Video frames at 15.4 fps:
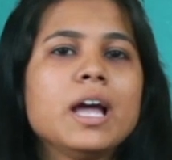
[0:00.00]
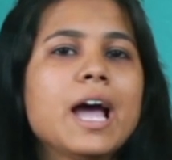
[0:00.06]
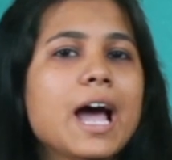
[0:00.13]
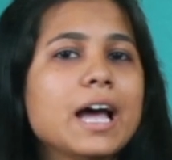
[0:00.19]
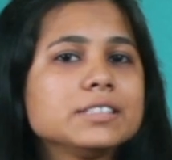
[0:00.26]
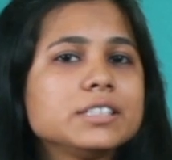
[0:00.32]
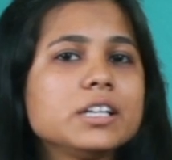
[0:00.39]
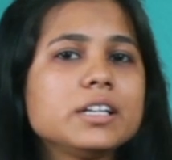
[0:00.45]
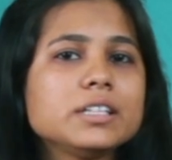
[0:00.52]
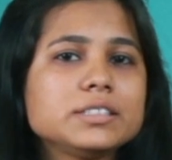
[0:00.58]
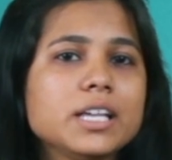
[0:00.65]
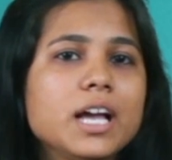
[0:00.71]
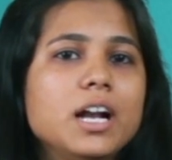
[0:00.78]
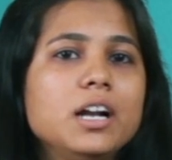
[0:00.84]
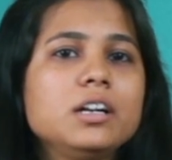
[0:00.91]
As a
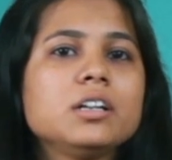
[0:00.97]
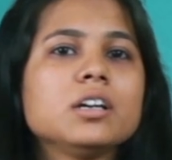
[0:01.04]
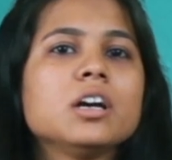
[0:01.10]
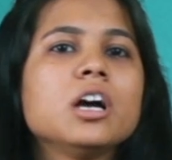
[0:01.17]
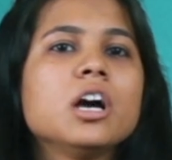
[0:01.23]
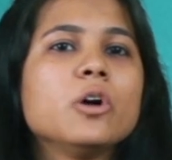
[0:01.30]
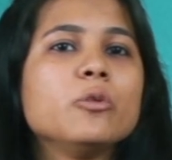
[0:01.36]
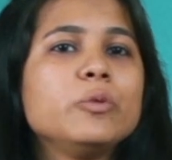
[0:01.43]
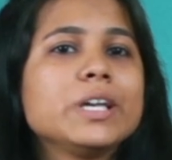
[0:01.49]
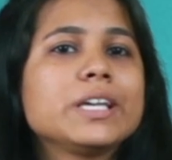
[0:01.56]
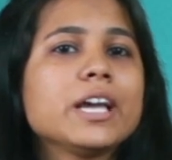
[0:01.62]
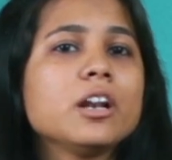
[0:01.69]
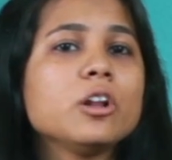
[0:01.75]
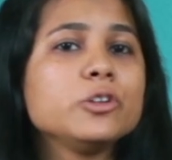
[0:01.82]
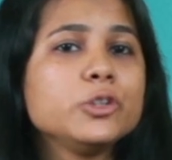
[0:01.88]
result, we
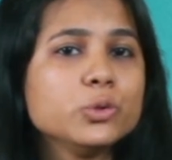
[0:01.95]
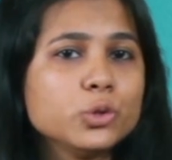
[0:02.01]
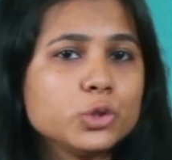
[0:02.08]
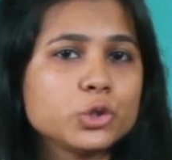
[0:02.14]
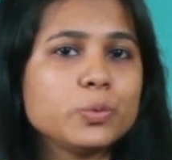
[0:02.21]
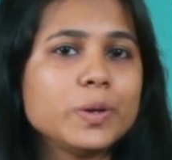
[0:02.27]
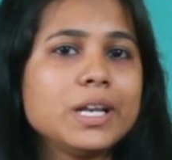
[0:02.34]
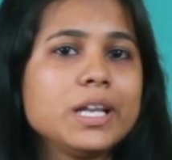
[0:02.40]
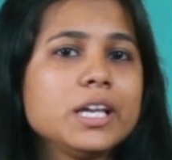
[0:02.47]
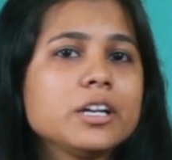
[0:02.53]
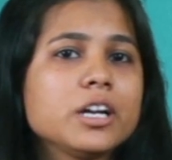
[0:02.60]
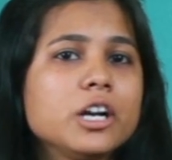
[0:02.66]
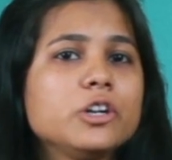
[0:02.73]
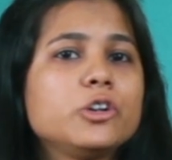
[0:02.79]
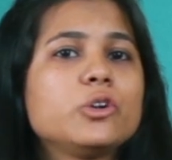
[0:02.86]
can usually
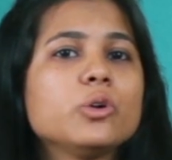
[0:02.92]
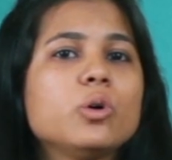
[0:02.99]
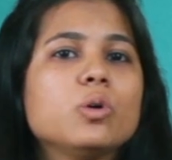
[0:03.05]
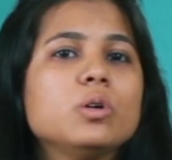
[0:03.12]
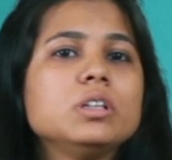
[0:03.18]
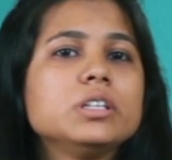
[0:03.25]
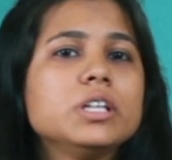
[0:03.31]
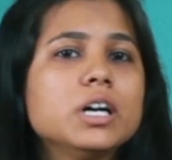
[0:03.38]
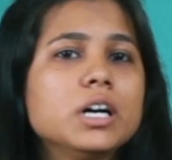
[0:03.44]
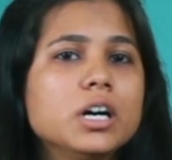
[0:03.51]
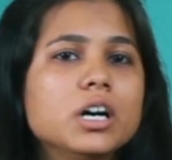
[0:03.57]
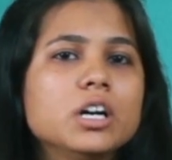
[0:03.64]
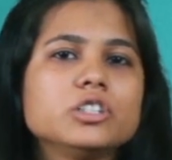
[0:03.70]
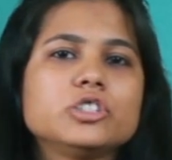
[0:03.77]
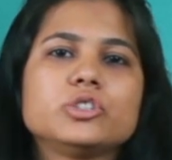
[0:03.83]
control the
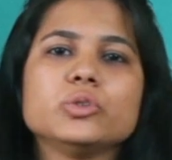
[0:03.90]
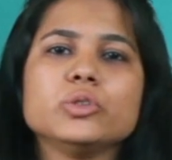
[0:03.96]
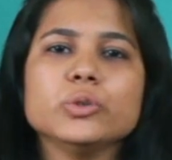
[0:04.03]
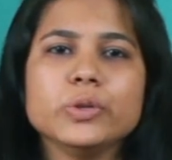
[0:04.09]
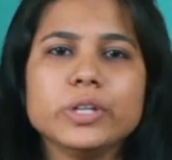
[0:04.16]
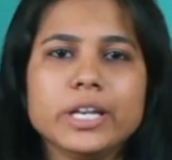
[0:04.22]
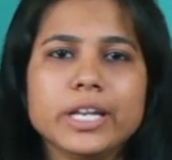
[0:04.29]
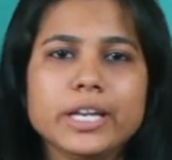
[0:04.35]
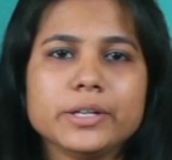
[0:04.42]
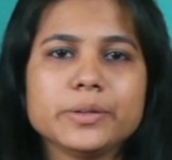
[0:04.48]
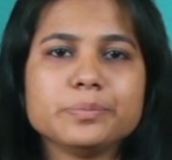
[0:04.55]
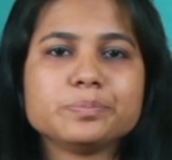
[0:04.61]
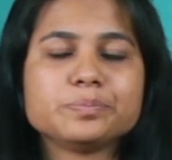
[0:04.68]
urge to urinate.